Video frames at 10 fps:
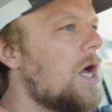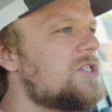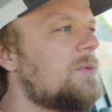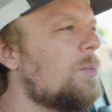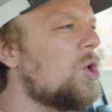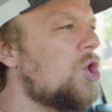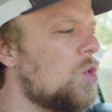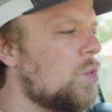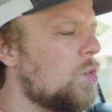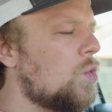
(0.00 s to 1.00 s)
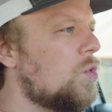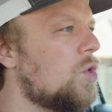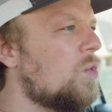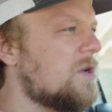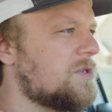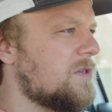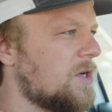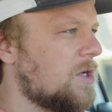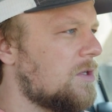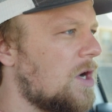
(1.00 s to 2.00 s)
Someone put new wheels on
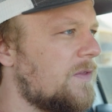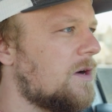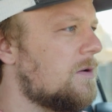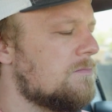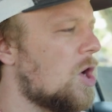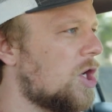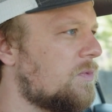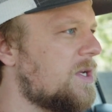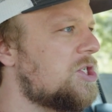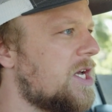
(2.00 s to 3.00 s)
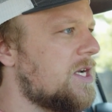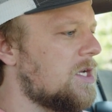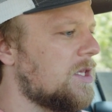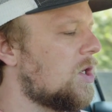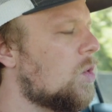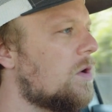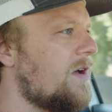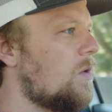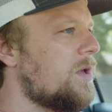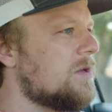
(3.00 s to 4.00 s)
their Mark III Jetta, like
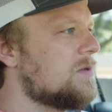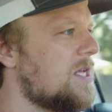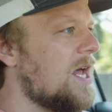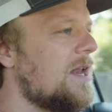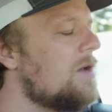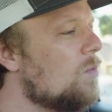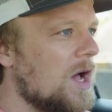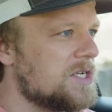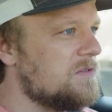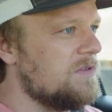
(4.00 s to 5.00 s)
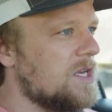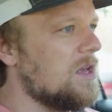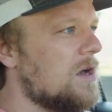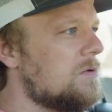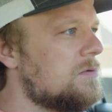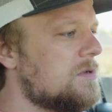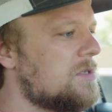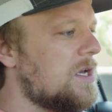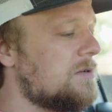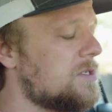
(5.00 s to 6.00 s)
Corvette wheels, and I didn't watch the video,
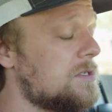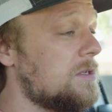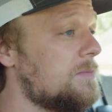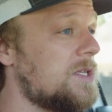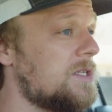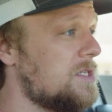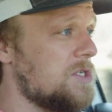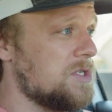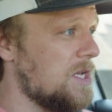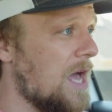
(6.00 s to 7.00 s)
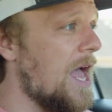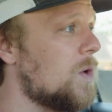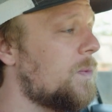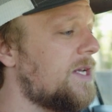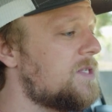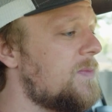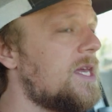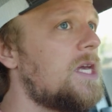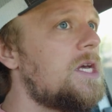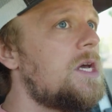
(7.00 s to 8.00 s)
so it's just eye-opening to me.